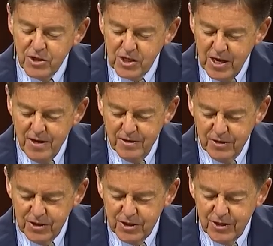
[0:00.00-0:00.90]

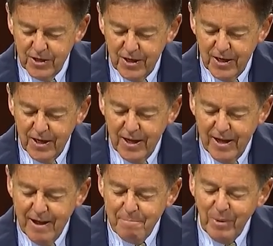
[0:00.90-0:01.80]
sins.
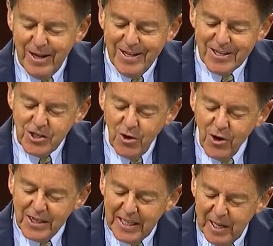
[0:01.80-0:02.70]
But He does
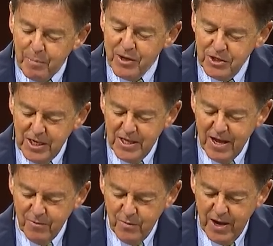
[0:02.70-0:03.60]
not keep us in
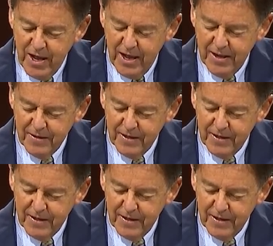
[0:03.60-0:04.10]
that way.